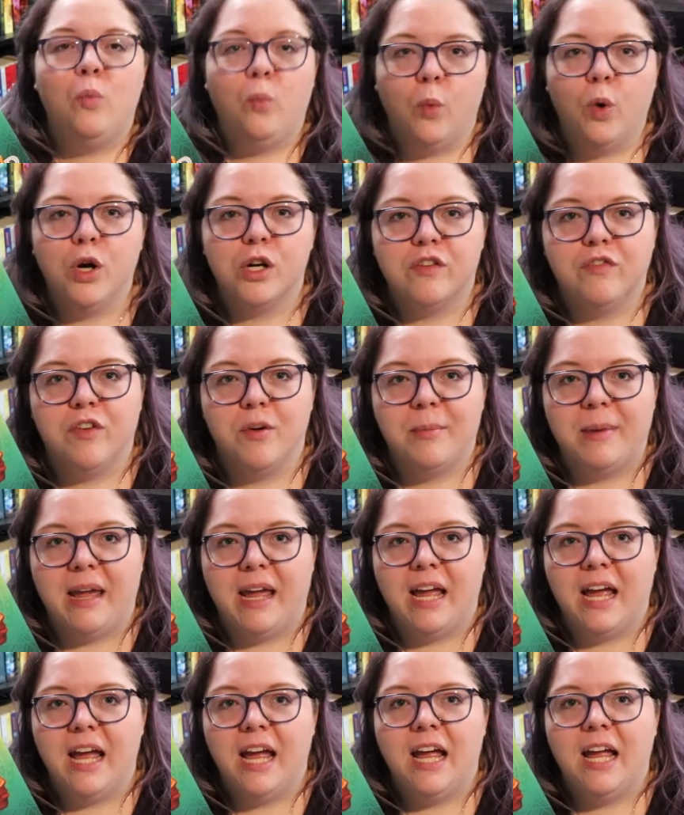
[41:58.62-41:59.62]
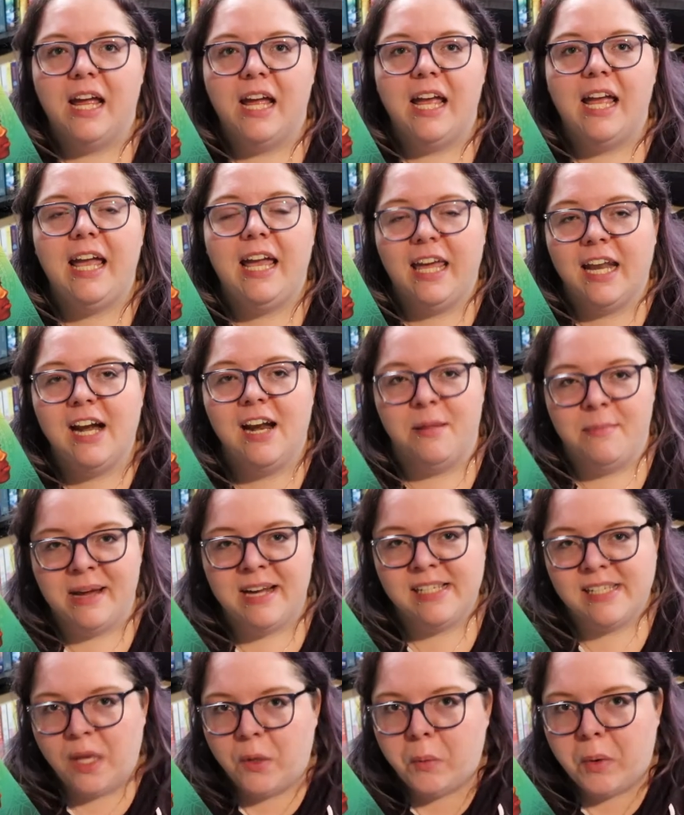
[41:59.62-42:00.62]
worked for me in an
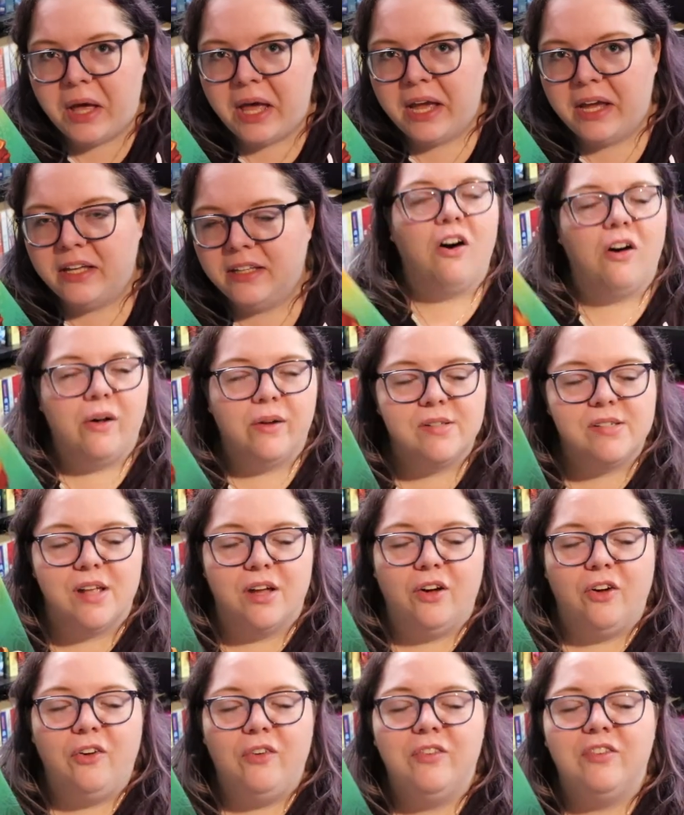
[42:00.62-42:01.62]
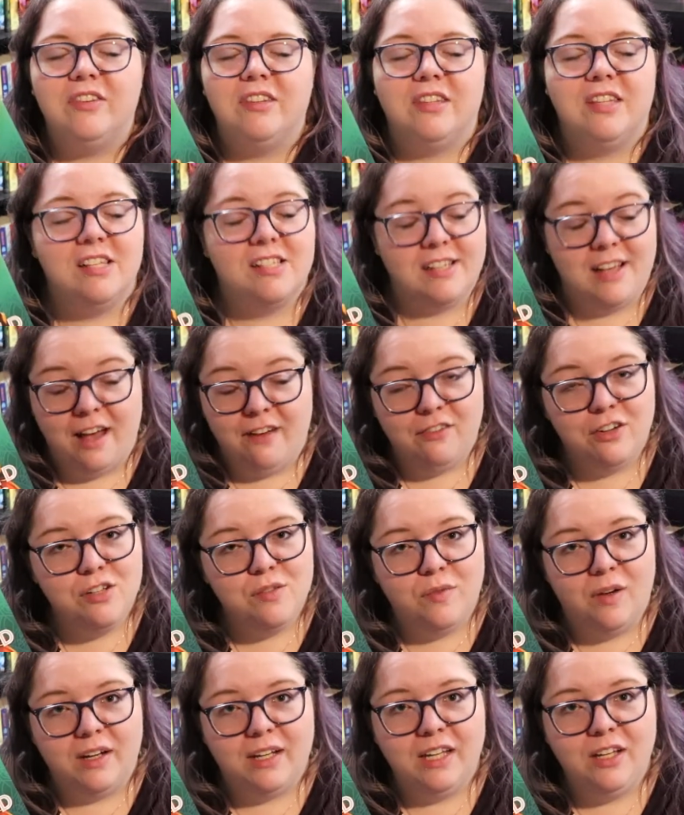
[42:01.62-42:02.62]
amazing way. Also, this
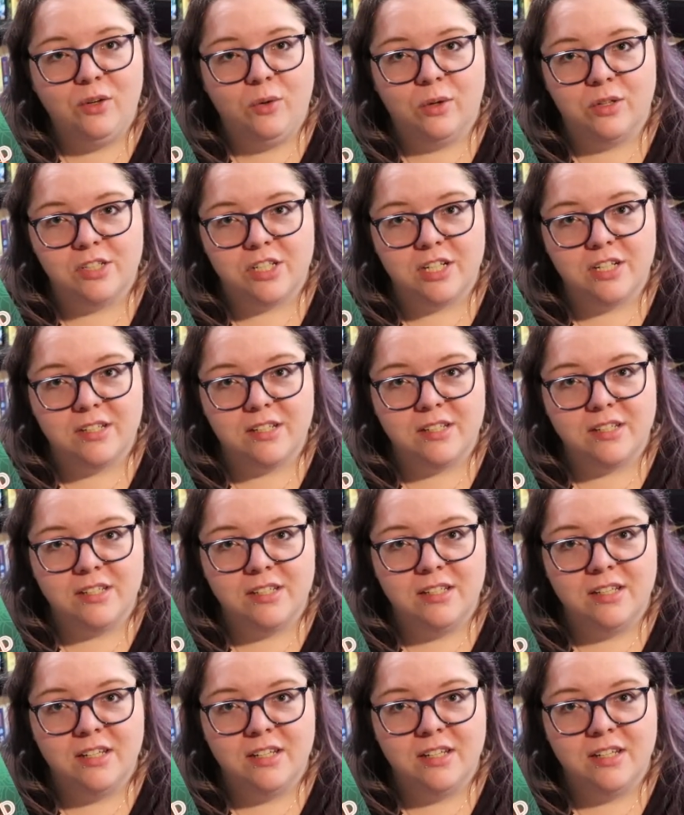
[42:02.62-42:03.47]
cover's fucking gorgeous.